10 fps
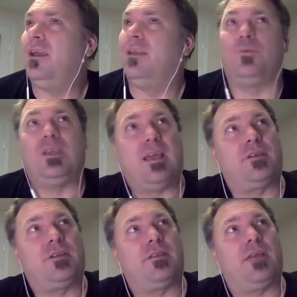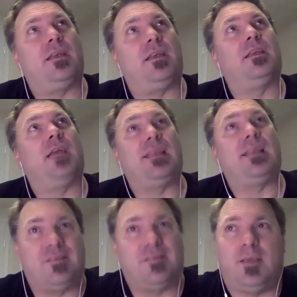And the week after that,
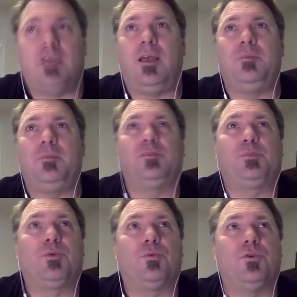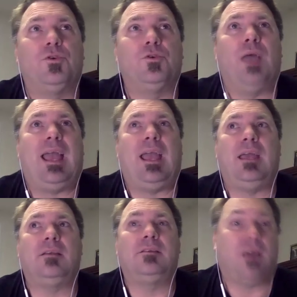at the same time, is Peru
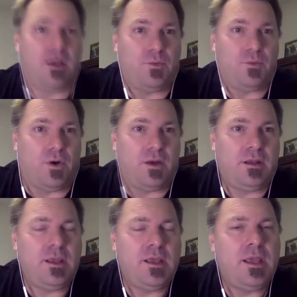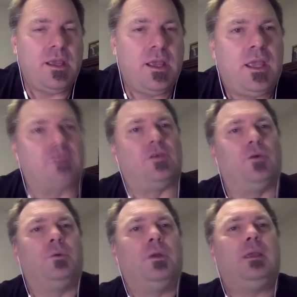and Taiwan. And
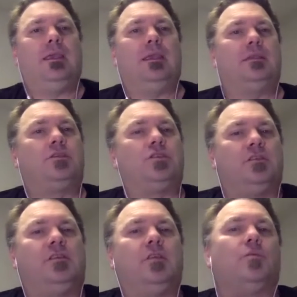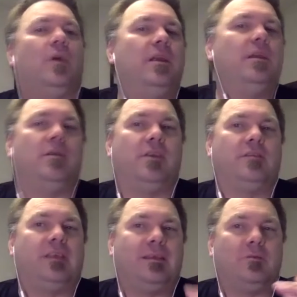so just in running all
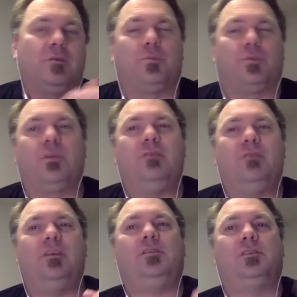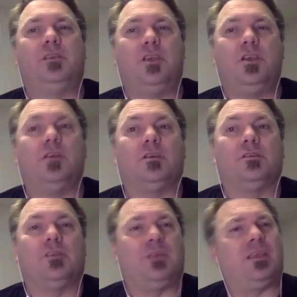this, the previous
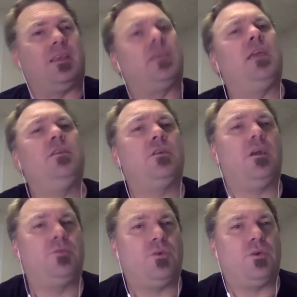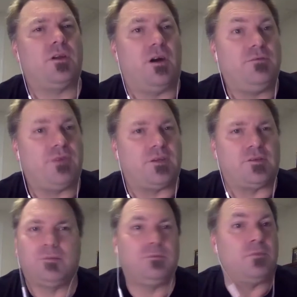years, they'd be like, can you come to our
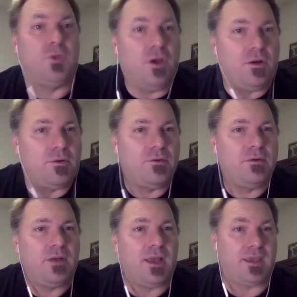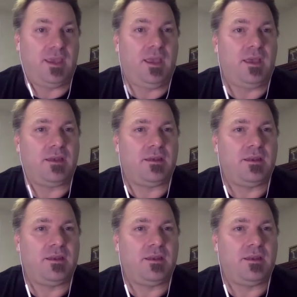conference? No, I can't.